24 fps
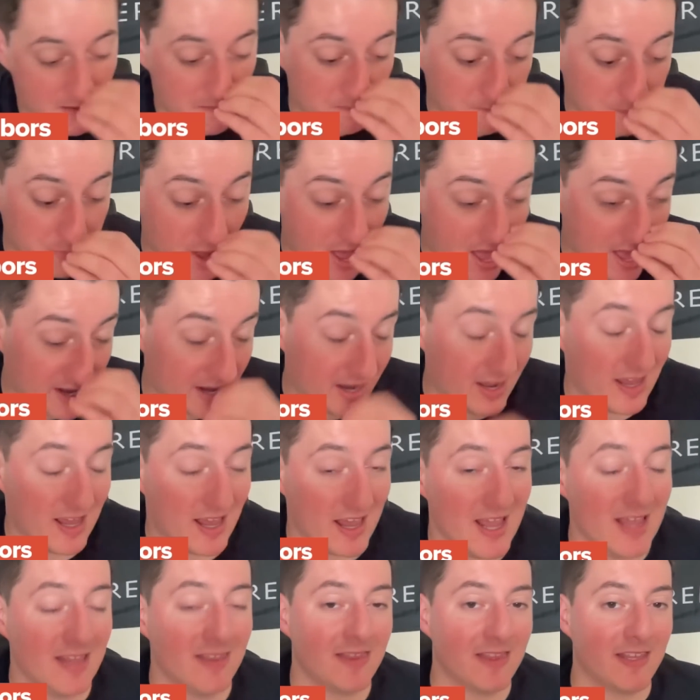But
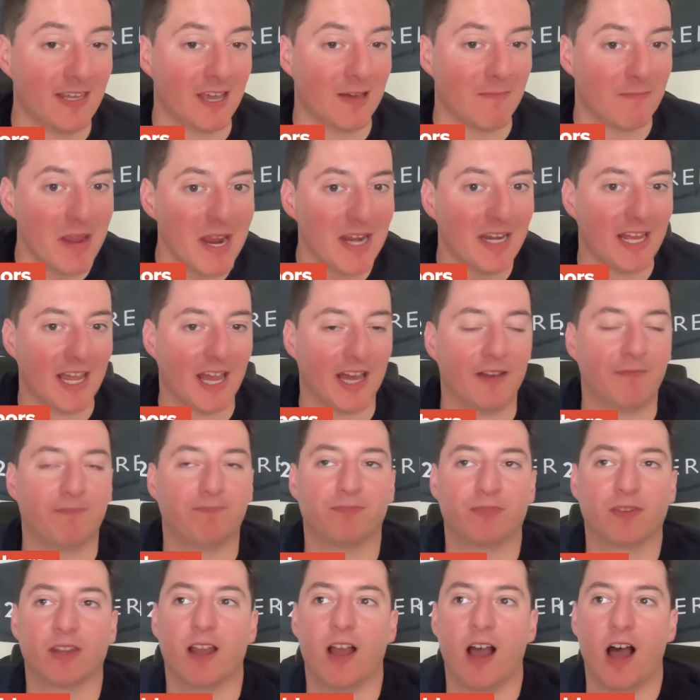in the immediate,
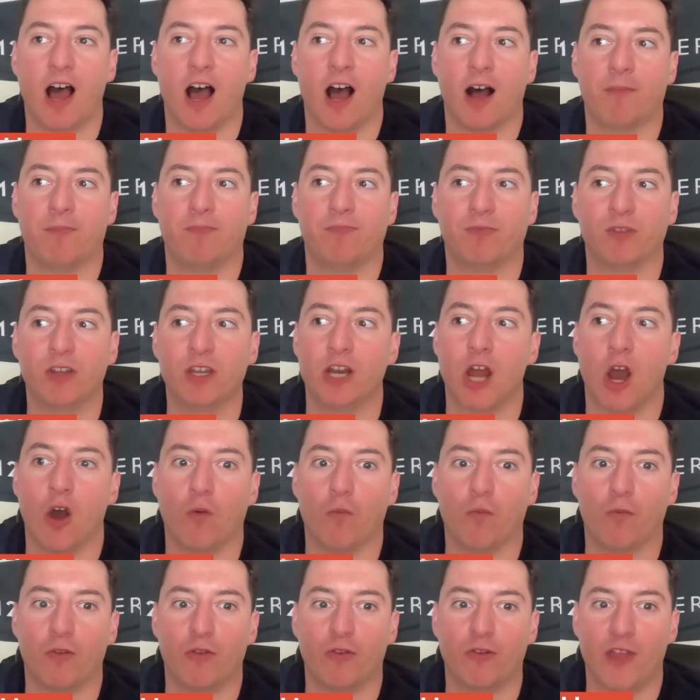
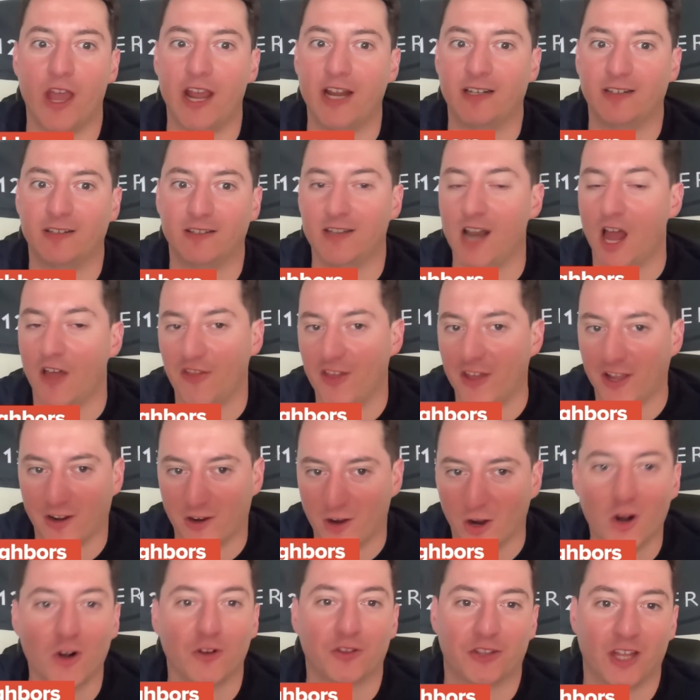nothing
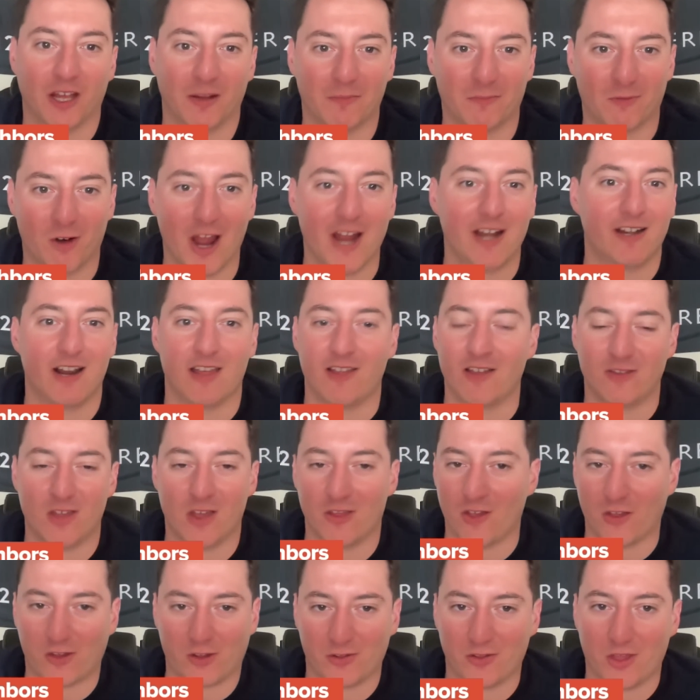hurt them, right?
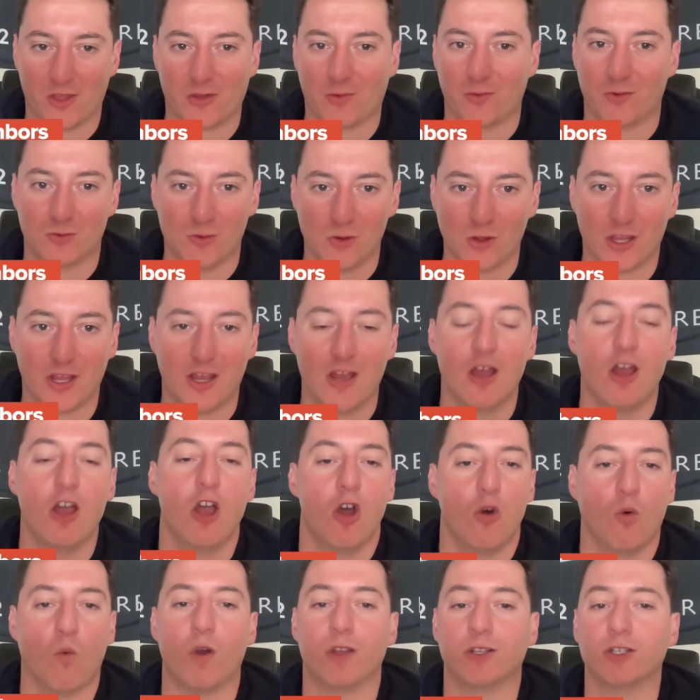Nothing was really
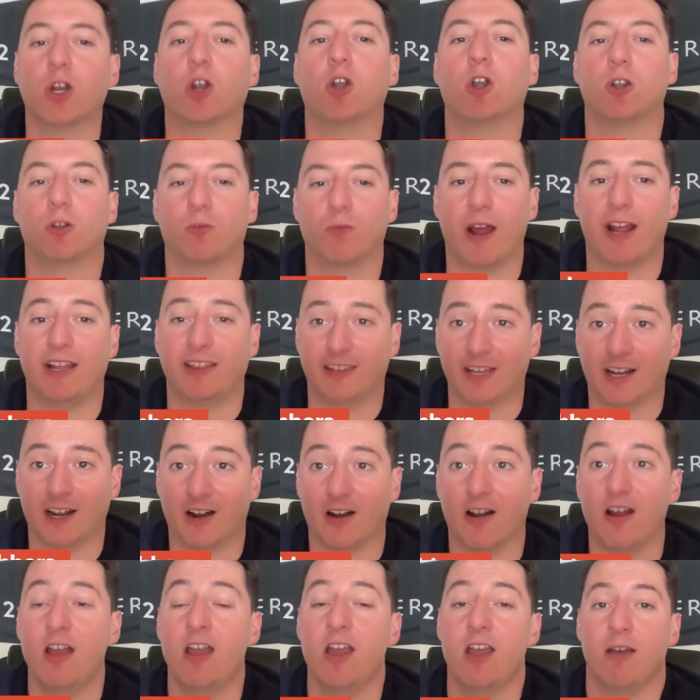hurt right there.
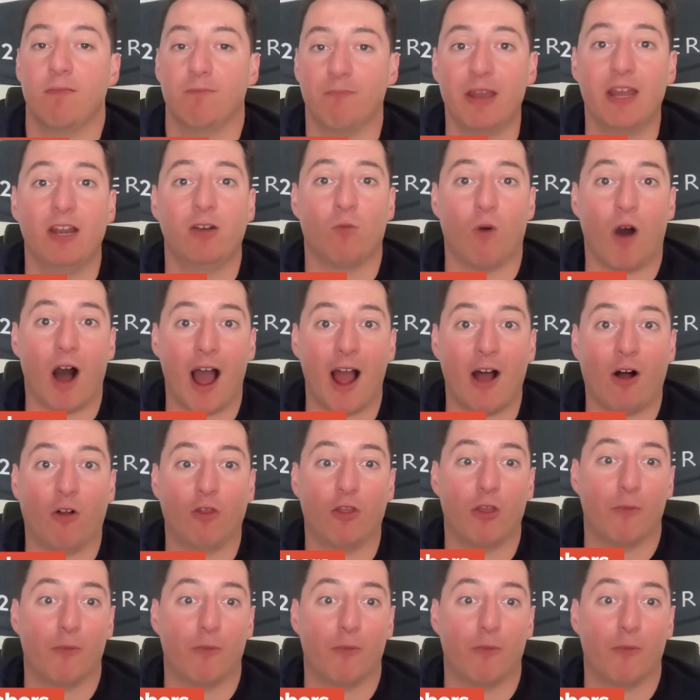Meanwhile, the